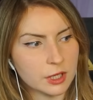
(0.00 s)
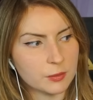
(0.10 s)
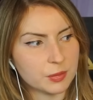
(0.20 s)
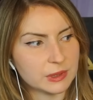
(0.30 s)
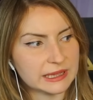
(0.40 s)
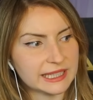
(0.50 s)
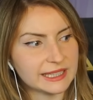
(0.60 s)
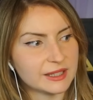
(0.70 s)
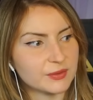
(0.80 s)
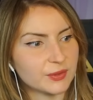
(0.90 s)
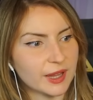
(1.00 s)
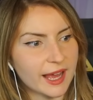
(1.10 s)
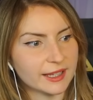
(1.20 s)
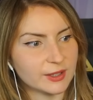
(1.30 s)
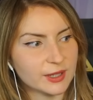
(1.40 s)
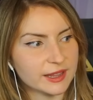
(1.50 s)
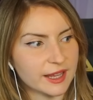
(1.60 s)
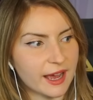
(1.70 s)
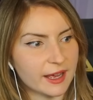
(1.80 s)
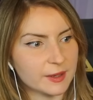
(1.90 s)
Completely flat. Look at
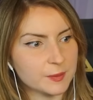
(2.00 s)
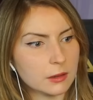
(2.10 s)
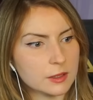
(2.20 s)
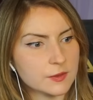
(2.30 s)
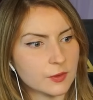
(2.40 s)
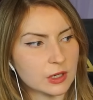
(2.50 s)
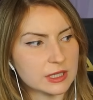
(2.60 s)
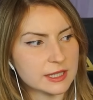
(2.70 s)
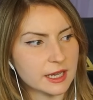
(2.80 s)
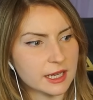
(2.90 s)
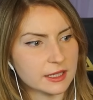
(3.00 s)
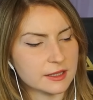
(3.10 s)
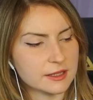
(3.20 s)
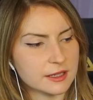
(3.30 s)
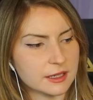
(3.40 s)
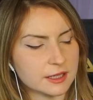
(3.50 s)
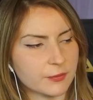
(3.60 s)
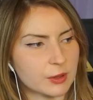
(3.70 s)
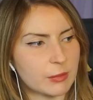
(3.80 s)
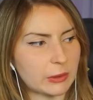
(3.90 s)
that. As far as the eye can see. Except for
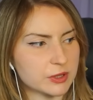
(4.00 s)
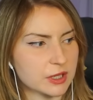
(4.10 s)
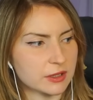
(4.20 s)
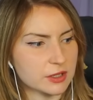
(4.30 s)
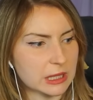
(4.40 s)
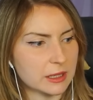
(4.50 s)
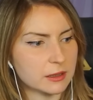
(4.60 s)
the mountains on the other side.